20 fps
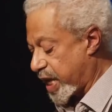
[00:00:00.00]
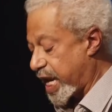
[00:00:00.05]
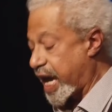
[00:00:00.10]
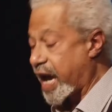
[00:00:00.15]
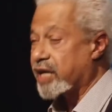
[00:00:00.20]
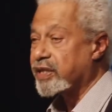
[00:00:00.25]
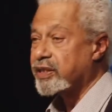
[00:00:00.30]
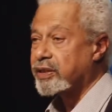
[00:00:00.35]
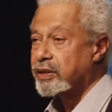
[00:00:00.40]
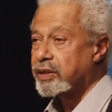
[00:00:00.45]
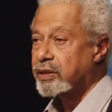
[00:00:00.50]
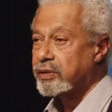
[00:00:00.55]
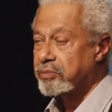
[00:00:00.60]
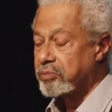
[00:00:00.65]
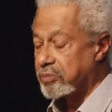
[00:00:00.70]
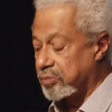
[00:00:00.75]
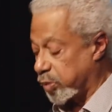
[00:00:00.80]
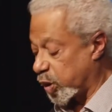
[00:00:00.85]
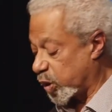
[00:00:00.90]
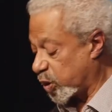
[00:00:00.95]
relaxed,
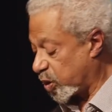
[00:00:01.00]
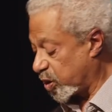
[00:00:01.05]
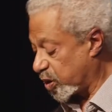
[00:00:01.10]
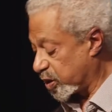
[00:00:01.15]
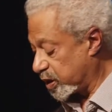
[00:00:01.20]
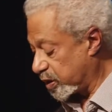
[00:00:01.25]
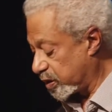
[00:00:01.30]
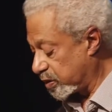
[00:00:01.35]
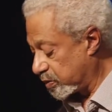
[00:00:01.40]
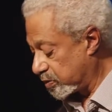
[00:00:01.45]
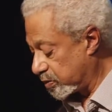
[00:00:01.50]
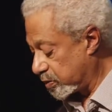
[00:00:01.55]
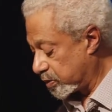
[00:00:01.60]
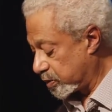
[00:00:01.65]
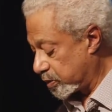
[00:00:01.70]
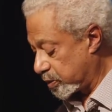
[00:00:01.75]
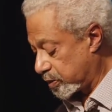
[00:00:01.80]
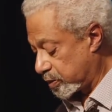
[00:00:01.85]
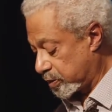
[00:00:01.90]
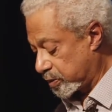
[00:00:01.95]
bored,
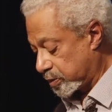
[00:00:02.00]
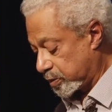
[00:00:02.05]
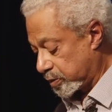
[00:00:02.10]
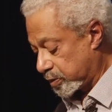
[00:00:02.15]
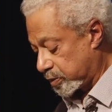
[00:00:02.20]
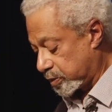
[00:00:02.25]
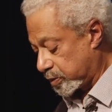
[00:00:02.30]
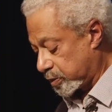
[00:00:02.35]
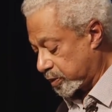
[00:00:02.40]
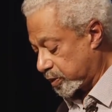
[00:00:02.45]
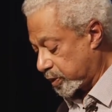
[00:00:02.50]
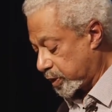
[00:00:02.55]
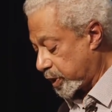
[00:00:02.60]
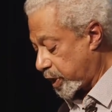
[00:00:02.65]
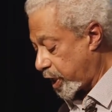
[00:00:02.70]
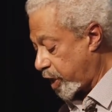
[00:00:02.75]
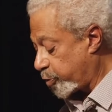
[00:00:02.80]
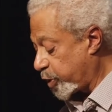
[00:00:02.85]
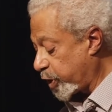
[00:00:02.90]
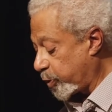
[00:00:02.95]

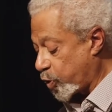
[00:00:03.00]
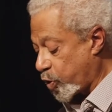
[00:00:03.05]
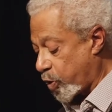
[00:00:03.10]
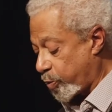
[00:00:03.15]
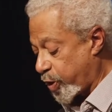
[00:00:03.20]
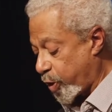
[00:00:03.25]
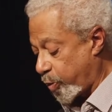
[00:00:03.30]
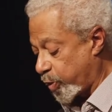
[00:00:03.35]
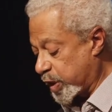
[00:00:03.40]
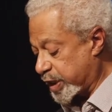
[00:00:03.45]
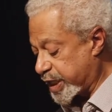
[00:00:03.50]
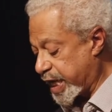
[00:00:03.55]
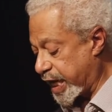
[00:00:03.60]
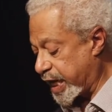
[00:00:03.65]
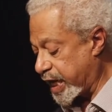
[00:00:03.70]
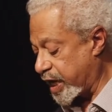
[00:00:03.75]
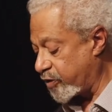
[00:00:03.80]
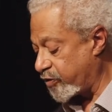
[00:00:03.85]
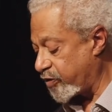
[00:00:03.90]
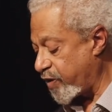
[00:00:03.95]
and people were probably
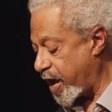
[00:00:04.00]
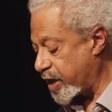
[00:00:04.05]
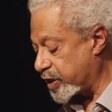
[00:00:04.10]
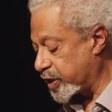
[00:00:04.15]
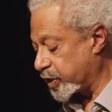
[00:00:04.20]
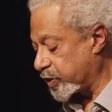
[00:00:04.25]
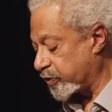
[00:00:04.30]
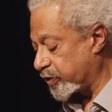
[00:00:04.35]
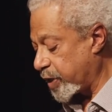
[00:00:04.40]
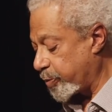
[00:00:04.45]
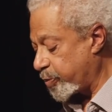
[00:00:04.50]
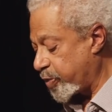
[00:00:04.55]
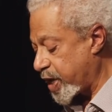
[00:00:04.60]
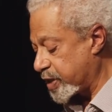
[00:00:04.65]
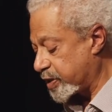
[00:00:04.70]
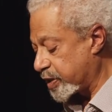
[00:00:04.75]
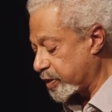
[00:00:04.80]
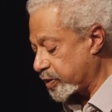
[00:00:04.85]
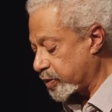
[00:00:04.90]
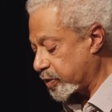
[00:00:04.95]
taking advantage of their
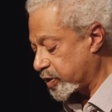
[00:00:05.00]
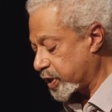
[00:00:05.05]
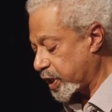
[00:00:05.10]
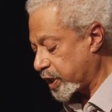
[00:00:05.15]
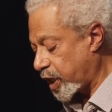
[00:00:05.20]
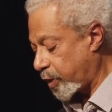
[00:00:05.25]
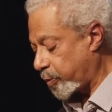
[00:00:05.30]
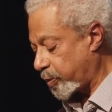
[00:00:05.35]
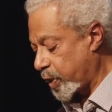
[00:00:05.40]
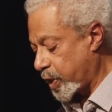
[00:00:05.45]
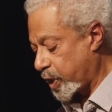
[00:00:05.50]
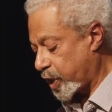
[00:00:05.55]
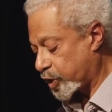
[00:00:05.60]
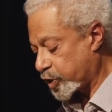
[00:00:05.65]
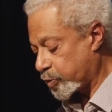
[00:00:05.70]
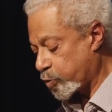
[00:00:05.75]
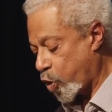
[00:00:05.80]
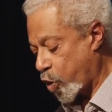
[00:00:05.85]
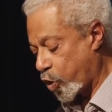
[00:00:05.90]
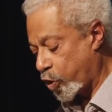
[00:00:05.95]
presence to set up a
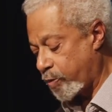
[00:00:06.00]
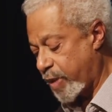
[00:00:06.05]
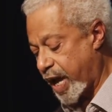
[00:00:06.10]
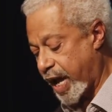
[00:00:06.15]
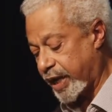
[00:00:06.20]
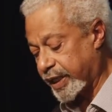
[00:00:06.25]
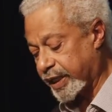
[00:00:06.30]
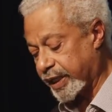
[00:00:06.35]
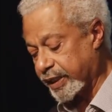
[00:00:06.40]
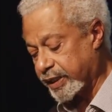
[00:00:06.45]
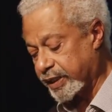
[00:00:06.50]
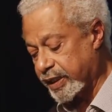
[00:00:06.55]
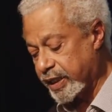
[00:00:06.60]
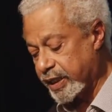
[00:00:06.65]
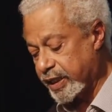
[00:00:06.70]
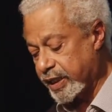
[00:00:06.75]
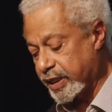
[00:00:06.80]
small market,